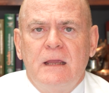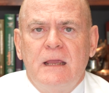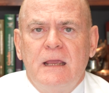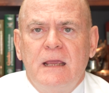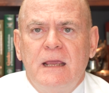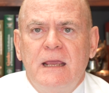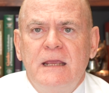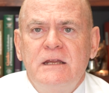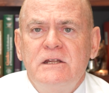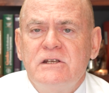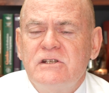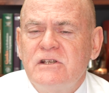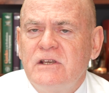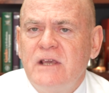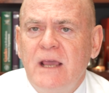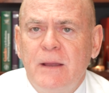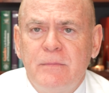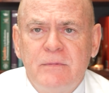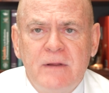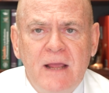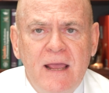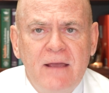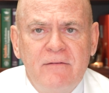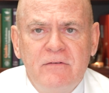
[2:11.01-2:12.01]
He just
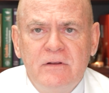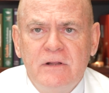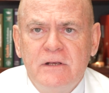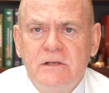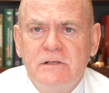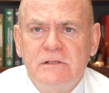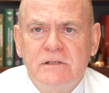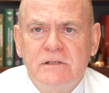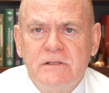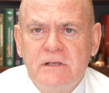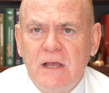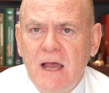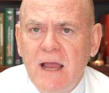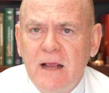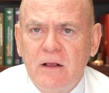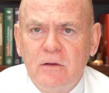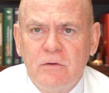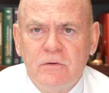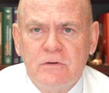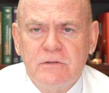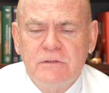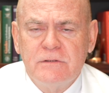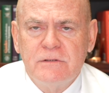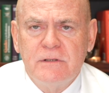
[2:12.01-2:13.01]
kept having these
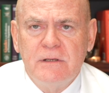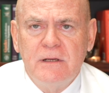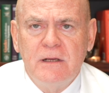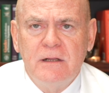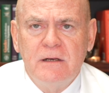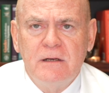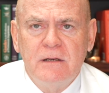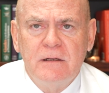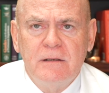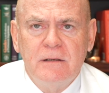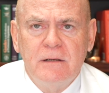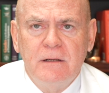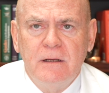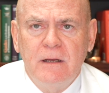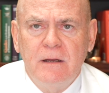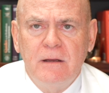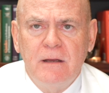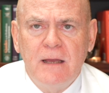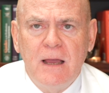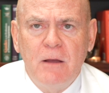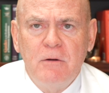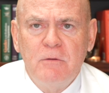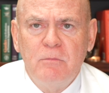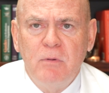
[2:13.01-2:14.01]
cycles, and
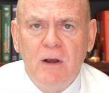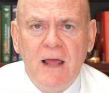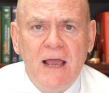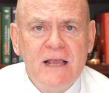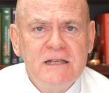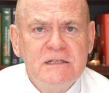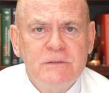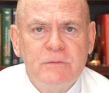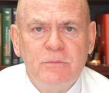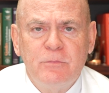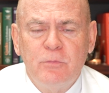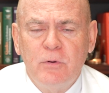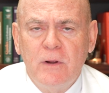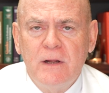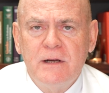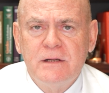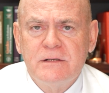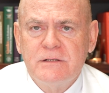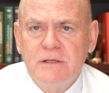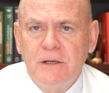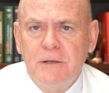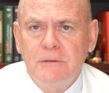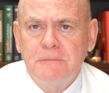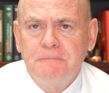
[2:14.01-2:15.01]
I would blast him with
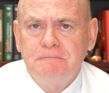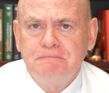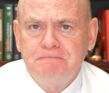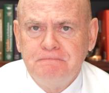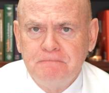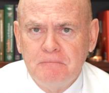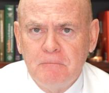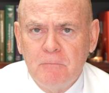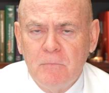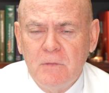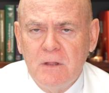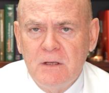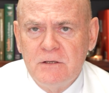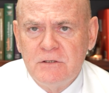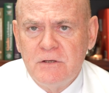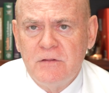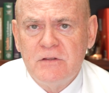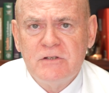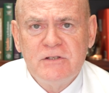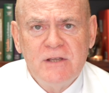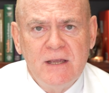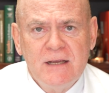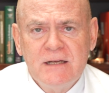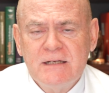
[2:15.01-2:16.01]
prednisone. So
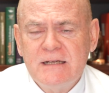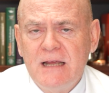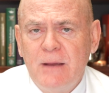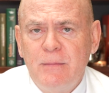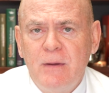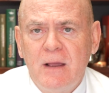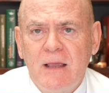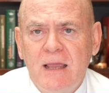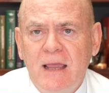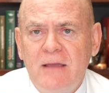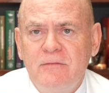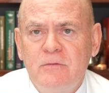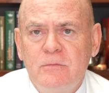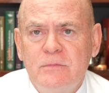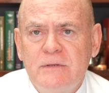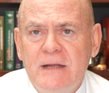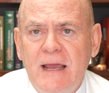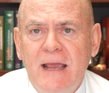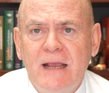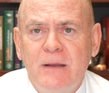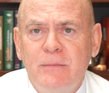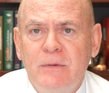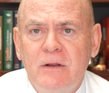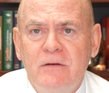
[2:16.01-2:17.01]
the second time I gave him
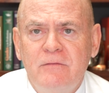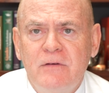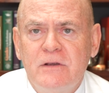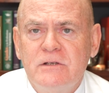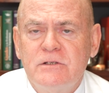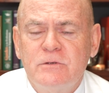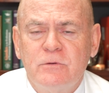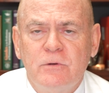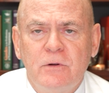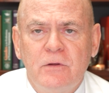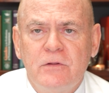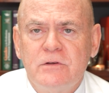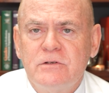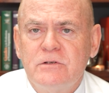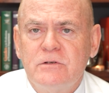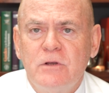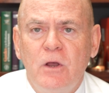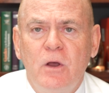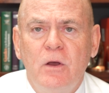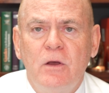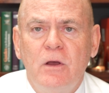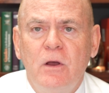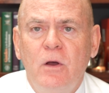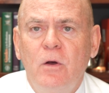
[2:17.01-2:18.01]
Tagamet and Visceral, his
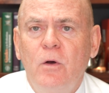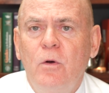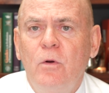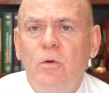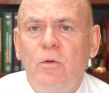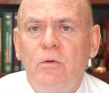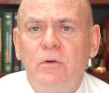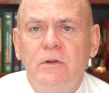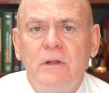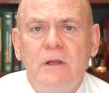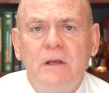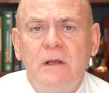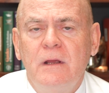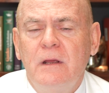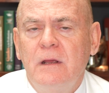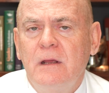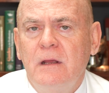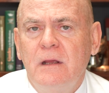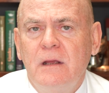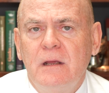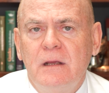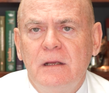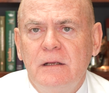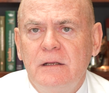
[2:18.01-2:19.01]
old,
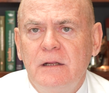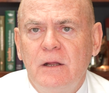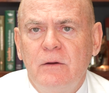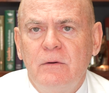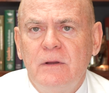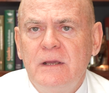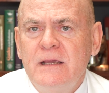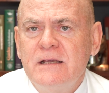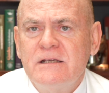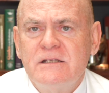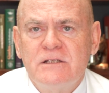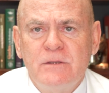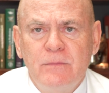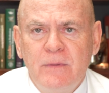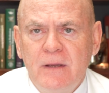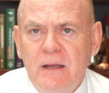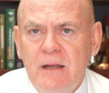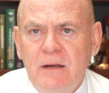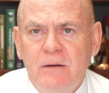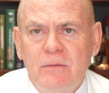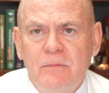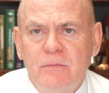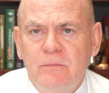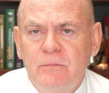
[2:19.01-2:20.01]

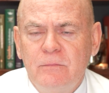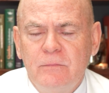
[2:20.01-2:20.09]
histamine